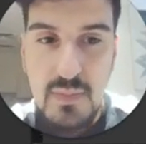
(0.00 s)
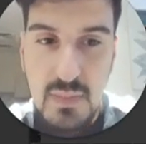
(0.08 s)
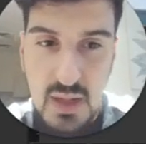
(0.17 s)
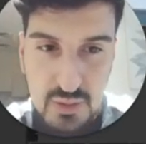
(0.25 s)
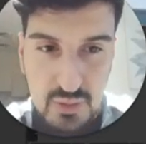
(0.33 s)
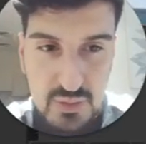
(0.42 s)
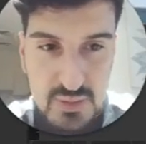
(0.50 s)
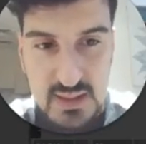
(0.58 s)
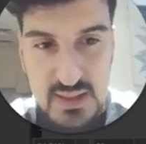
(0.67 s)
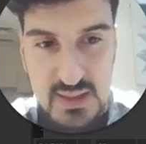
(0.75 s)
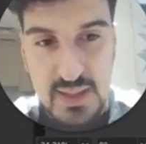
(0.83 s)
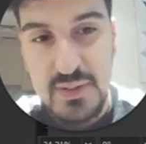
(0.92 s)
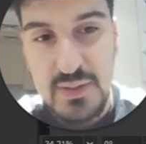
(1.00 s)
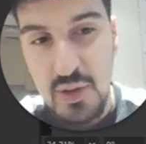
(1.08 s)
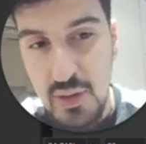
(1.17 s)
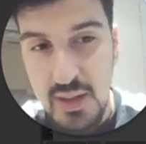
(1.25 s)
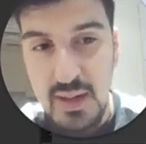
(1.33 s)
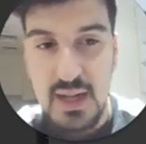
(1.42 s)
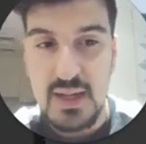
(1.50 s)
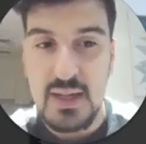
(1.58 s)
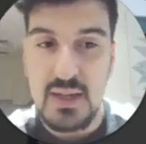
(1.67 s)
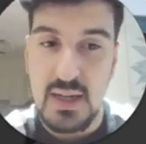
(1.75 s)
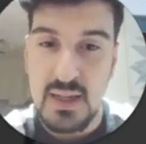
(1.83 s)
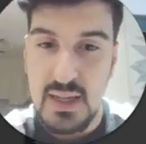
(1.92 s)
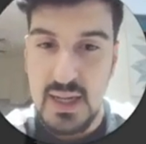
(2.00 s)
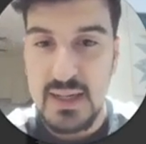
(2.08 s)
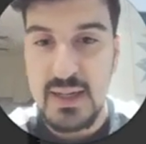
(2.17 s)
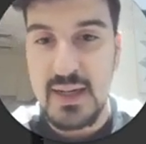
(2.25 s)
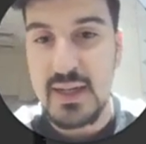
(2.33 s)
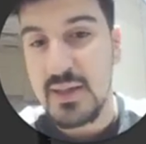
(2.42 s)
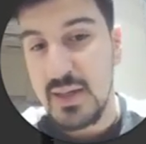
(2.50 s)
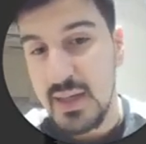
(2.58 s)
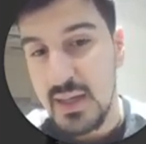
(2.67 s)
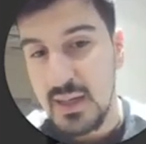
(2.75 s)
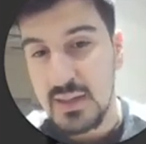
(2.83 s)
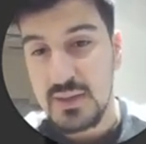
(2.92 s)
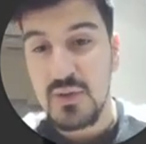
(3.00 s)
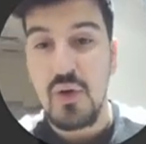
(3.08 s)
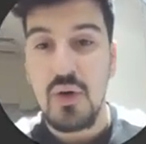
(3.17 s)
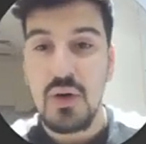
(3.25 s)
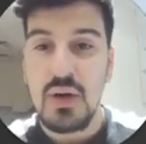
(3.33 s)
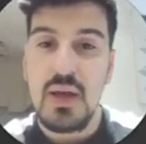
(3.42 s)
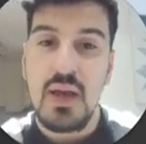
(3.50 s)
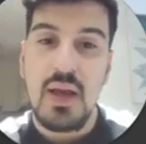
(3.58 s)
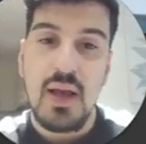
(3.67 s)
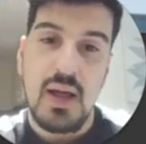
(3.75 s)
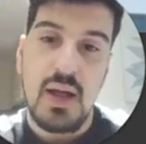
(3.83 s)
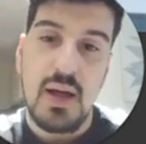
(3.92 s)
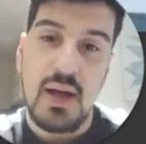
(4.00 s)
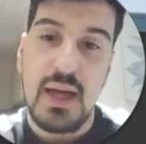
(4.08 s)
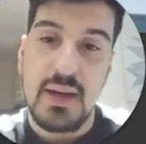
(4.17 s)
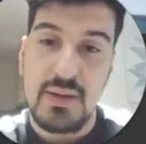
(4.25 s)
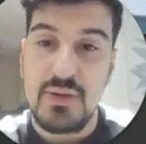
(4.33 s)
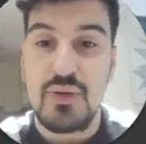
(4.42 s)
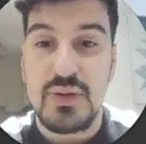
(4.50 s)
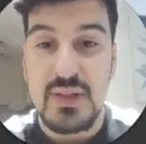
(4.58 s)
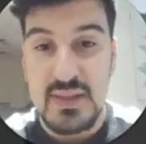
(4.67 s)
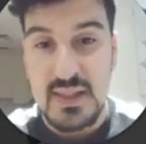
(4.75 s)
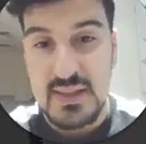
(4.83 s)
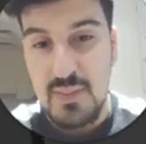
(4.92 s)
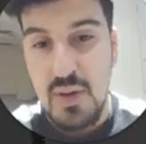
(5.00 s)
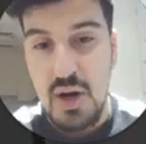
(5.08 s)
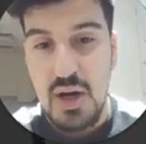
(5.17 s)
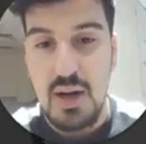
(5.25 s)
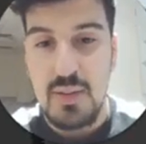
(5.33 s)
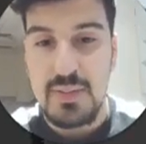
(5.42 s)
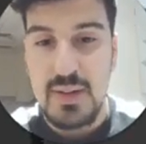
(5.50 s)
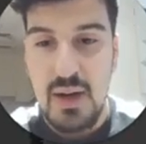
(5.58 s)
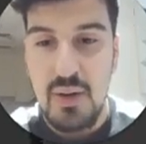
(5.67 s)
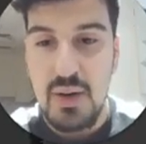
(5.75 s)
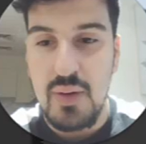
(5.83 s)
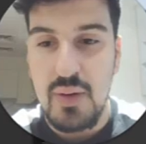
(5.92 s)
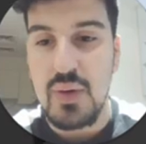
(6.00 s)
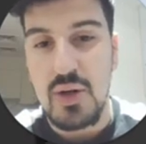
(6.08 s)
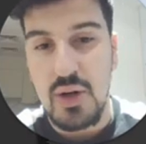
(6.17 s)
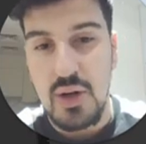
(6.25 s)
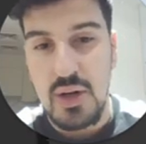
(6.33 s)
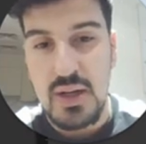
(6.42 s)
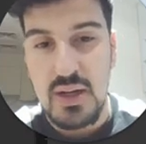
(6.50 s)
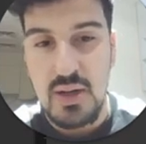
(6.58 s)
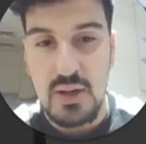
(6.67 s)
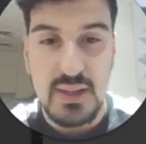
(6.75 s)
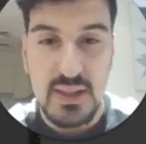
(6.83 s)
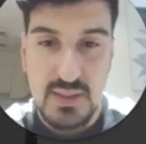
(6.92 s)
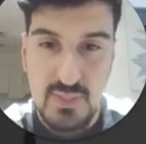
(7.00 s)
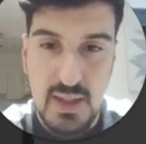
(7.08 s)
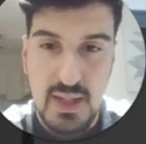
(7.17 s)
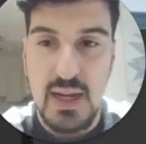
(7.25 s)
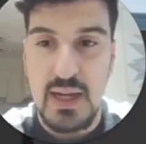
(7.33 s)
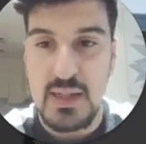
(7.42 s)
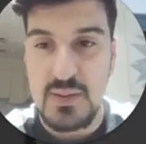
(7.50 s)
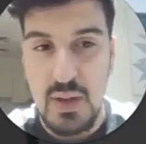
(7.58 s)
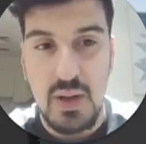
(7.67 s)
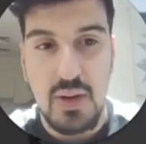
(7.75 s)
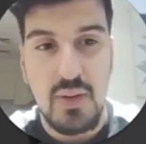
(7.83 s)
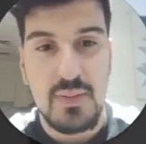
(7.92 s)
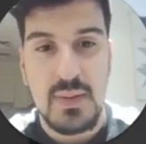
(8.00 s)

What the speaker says: using the same slogan. I added it to the store and used this as a mock-up, how it would look on display as well.